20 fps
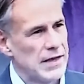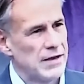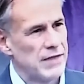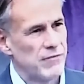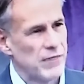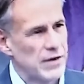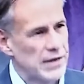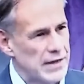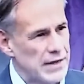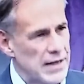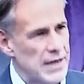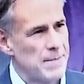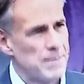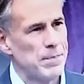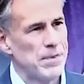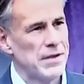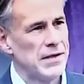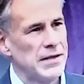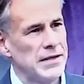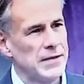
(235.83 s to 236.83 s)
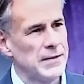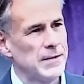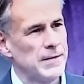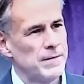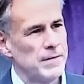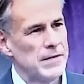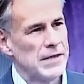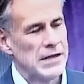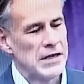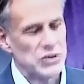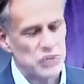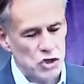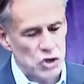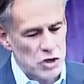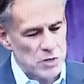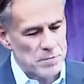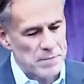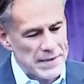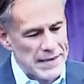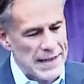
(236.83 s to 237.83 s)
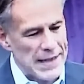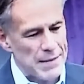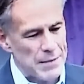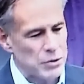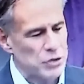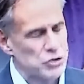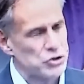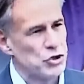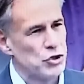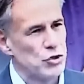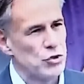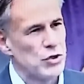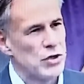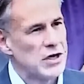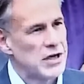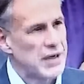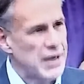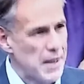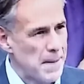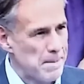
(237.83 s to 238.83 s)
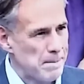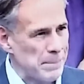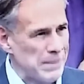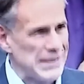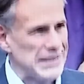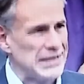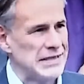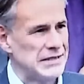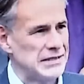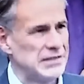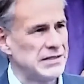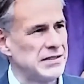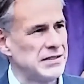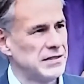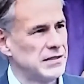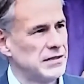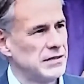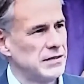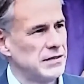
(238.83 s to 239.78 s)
every company is going to be able to compete